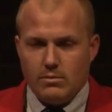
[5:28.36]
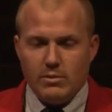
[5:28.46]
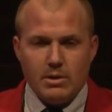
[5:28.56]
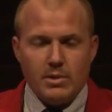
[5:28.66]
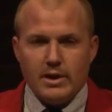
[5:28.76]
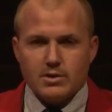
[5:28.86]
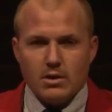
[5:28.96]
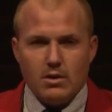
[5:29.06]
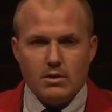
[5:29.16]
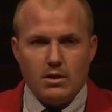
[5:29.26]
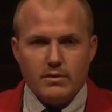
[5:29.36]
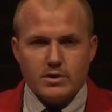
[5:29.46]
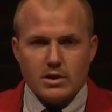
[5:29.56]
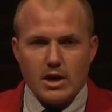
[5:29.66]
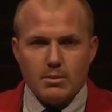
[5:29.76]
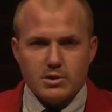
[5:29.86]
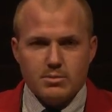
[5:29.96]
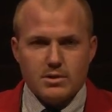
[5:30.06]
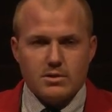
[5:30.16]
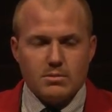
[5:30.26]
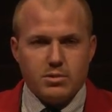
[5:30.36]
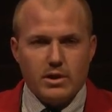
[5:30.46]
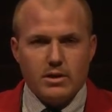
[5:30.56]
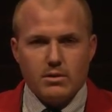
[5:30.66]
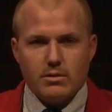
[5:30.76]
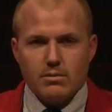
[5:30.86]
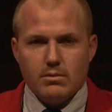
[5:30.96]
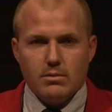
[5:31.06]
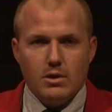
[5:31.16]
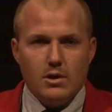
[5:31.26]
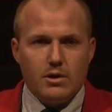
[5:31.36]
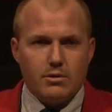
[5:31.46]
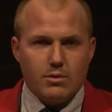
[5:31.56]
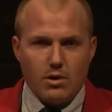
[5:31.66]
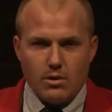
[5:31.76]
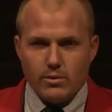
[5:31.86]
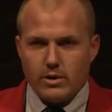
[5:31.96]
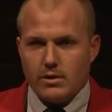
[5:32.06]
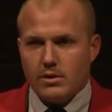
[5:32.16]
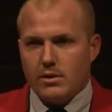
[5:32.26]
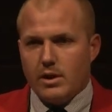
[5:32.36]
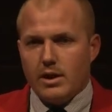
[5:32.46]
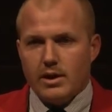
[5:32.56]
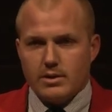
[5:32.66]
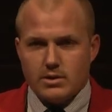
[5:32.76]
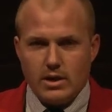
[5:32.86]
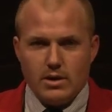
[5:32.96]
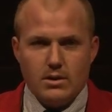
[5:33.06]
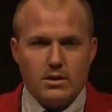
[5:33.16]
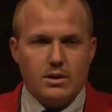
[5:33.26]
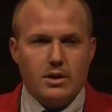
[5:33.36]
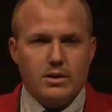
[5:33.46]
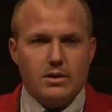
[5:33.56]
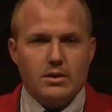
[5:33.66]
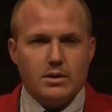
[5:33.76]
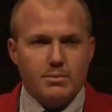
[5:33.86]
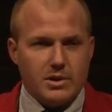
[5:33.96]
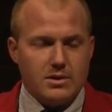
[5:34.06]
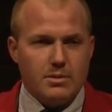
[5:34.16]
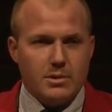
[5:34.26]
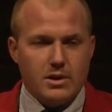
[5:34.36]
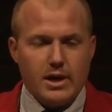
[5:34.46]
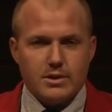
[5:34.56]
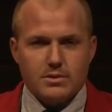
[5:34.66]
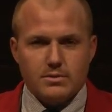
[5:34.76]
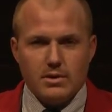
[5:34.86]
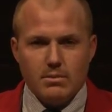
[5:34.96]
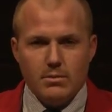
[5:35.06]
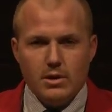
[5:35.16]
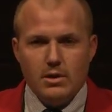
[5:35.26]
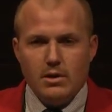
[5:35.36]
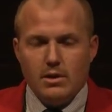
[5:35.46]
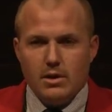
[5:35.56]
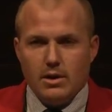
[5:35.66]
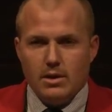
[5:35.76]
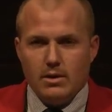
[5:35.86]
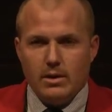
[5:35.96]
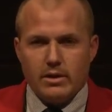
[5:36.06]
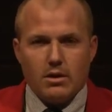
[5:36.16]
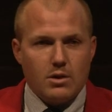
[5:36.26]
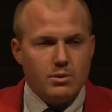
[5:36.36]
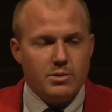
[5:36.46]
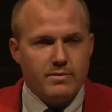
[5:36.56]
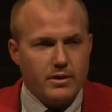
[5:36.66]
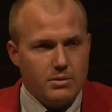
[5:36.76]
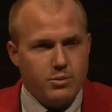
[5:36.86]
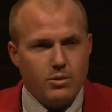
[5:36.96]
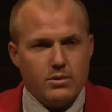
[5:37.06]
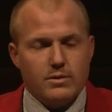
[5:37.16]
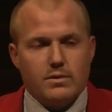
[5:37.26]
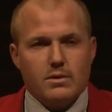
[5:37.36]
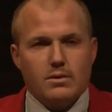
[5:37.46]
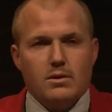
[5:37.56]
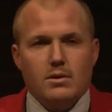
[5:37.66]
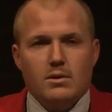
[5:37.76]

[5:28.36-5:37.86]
minimizing all of his accomplishments as a player through Hartwick and the NASL and the Olympic team and the national team, I thought it would be very important to